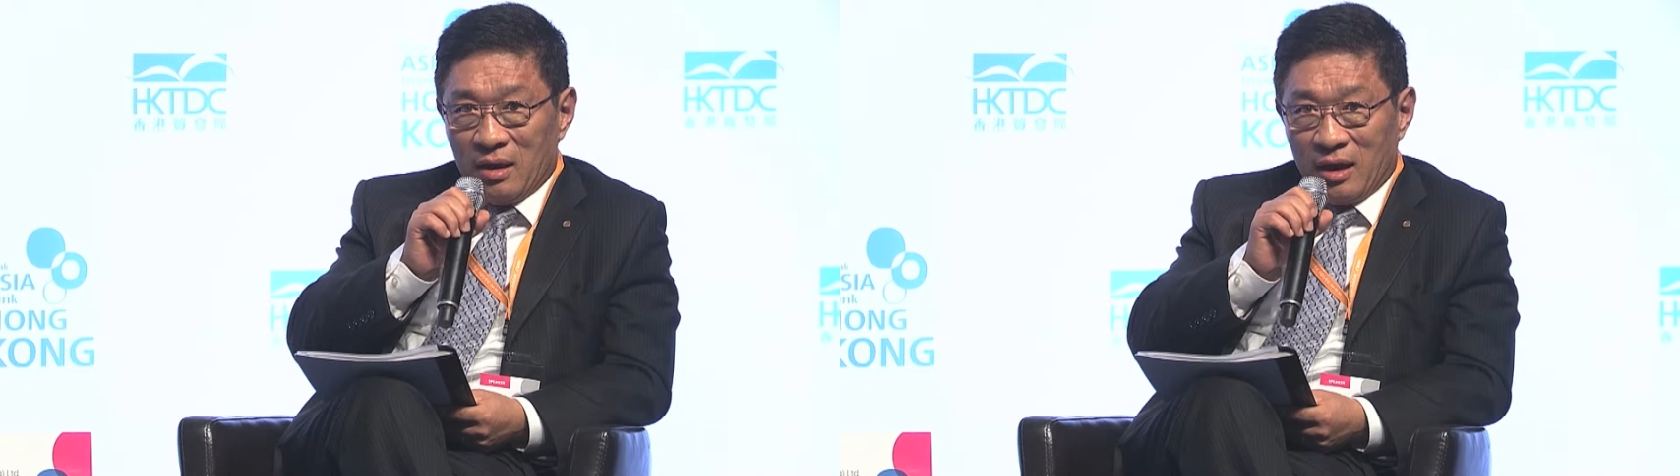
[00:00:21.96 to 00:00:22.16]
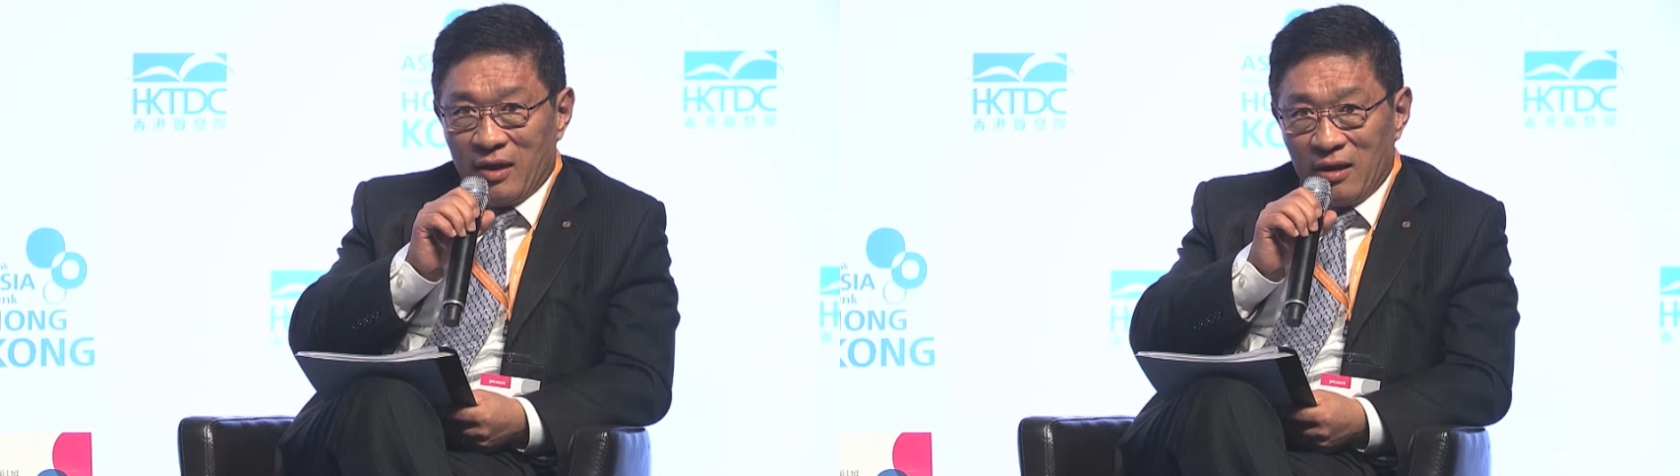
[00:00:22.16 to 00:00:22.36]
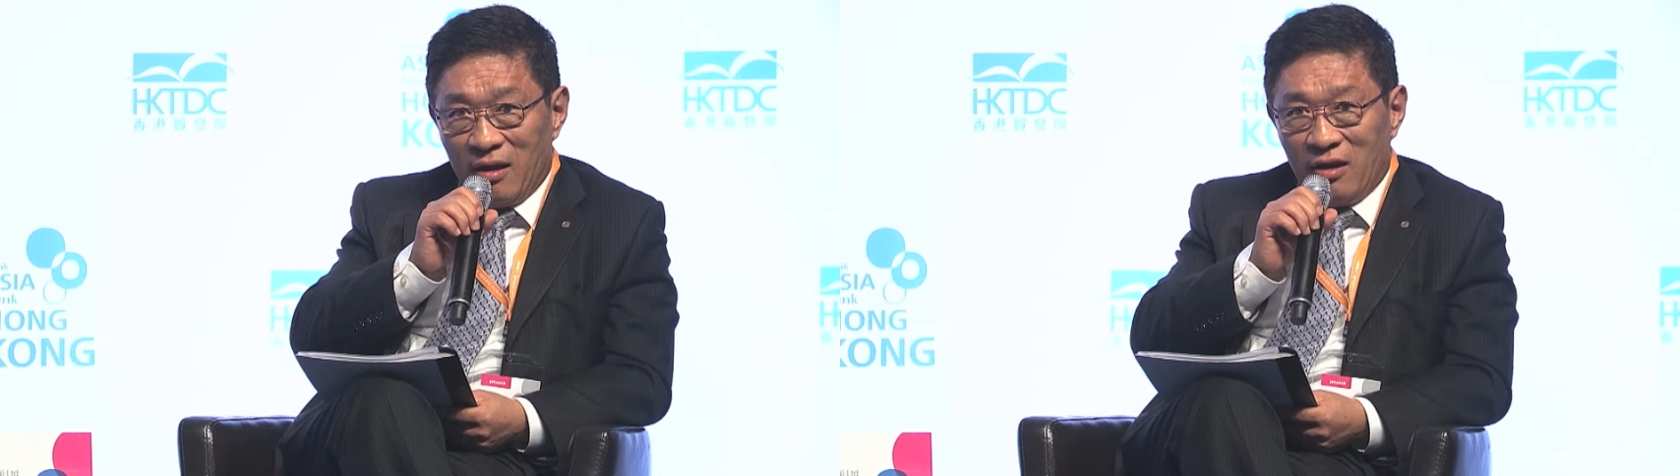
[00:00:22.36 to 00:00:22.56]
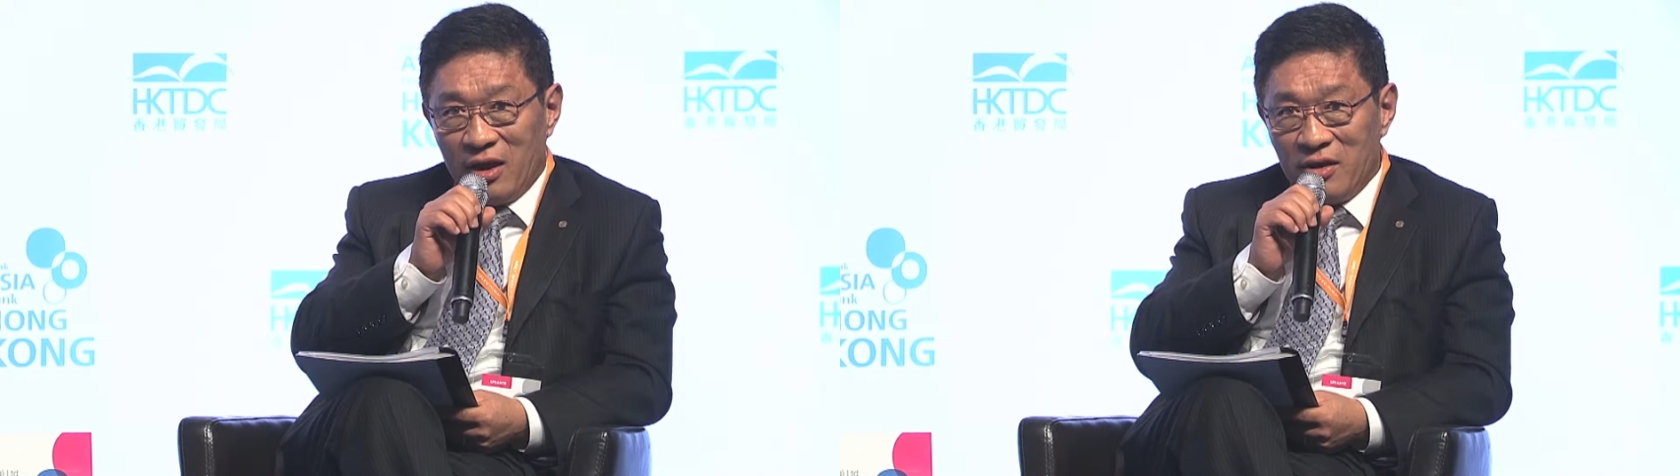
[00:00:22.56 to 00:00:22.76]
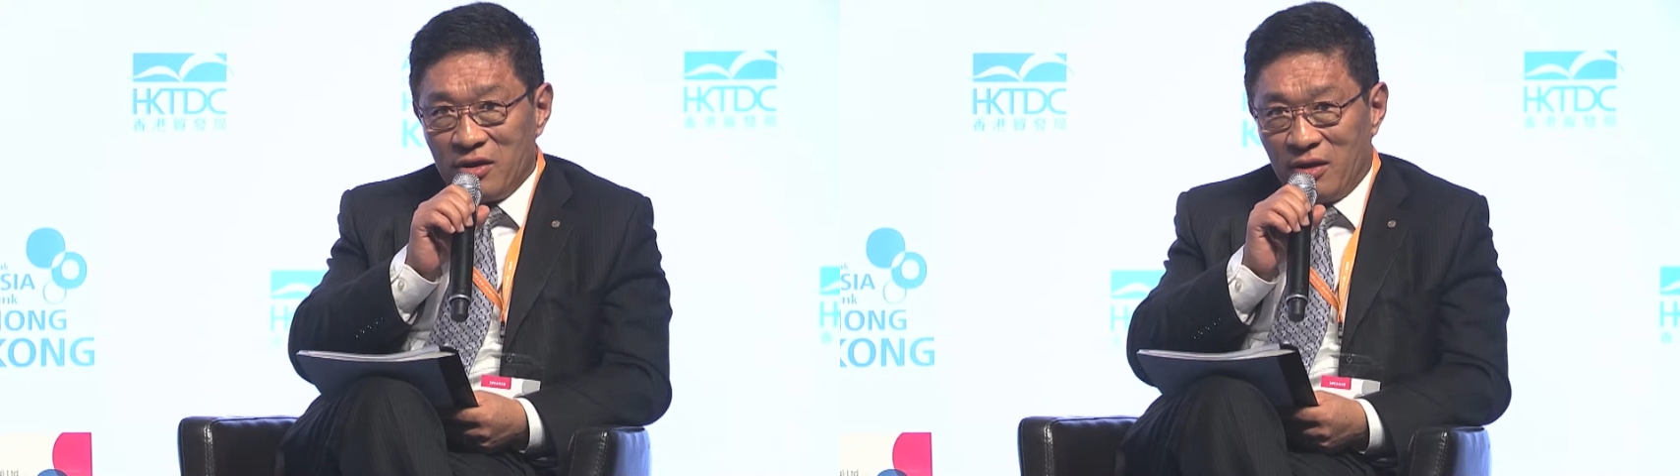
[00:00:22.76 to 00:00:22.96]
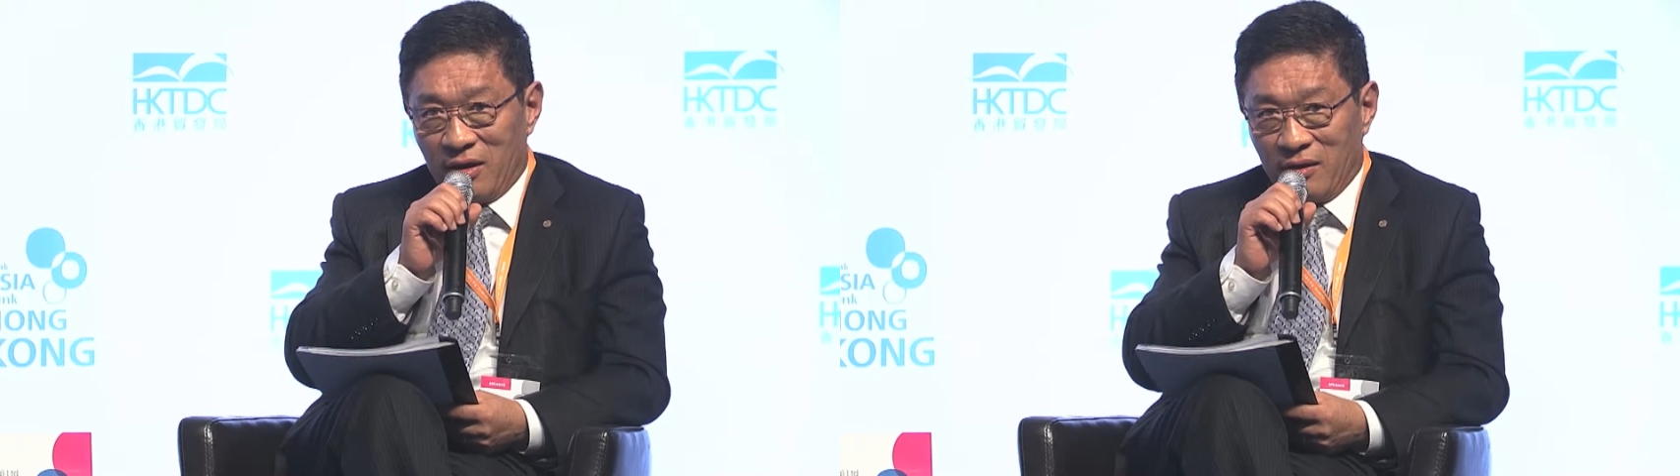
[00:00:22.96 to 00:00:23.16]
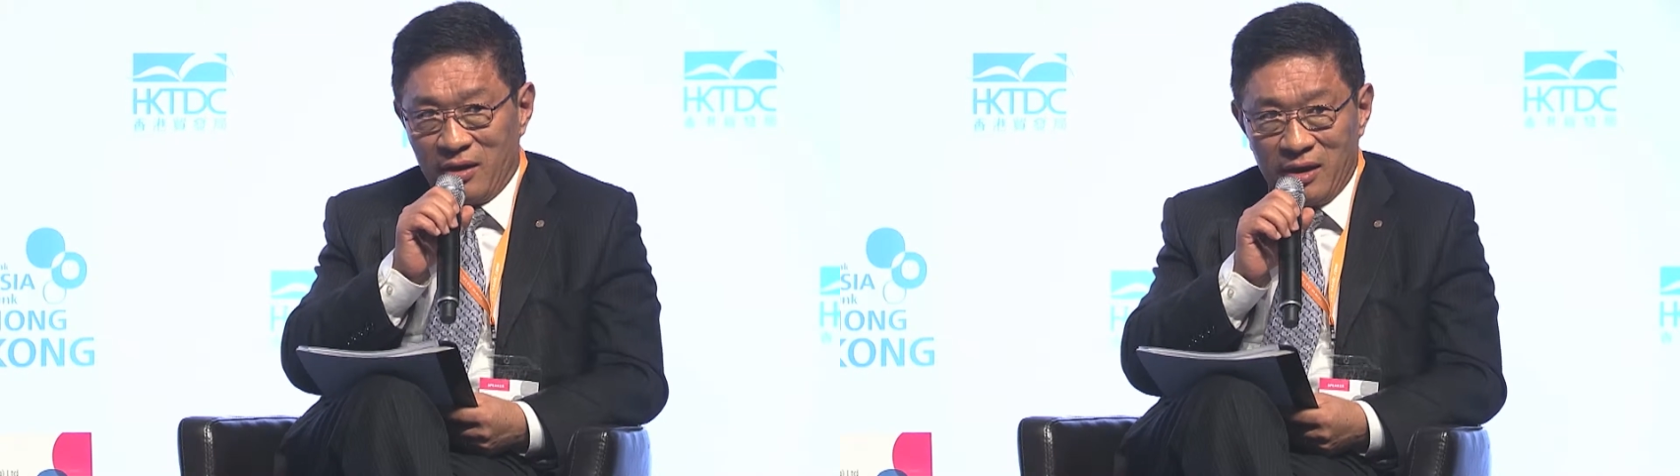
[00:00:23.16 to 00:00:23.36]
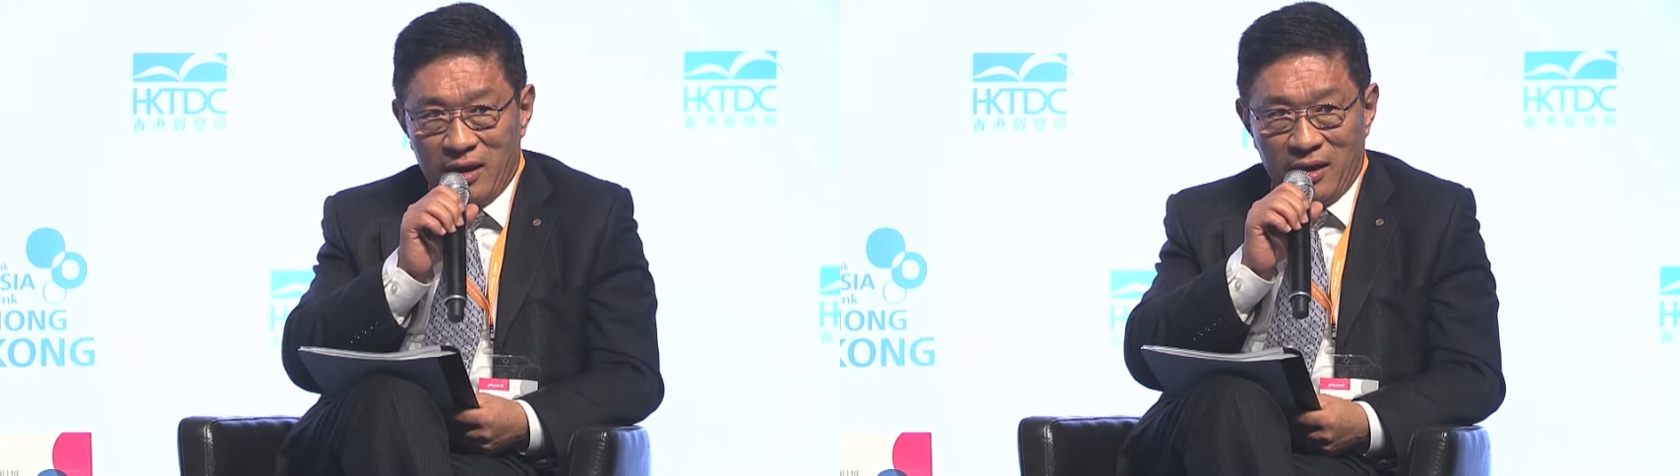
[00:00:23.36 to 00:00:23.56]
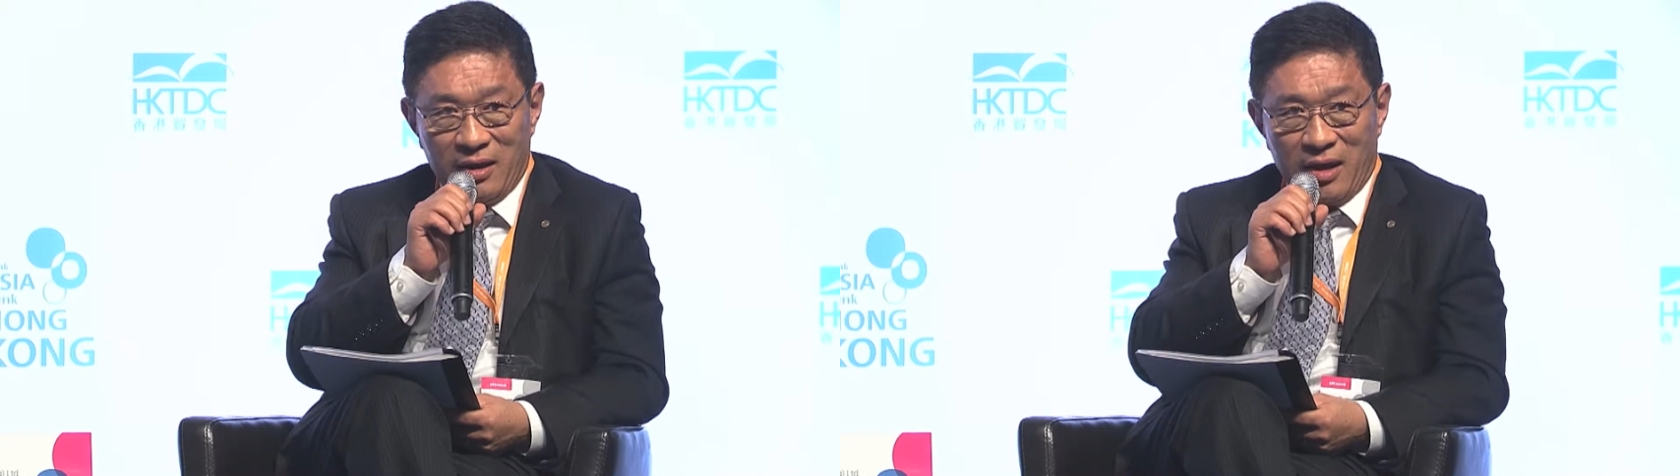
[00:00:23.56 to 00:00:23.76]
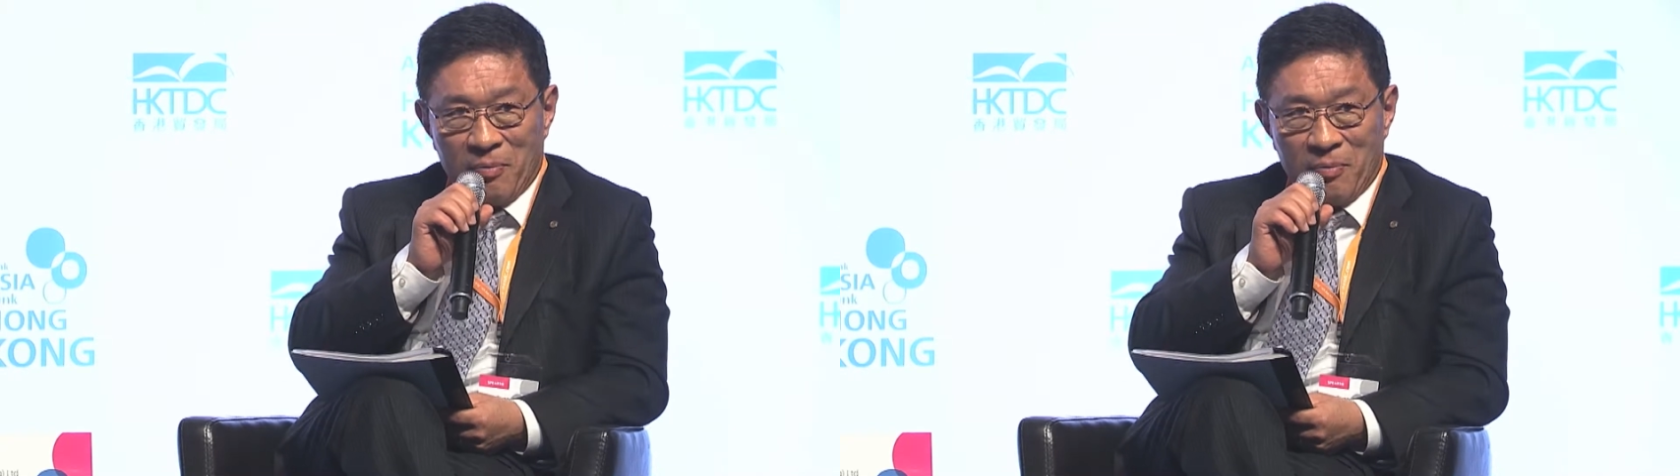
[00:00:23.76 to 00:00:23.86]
And then later on, they need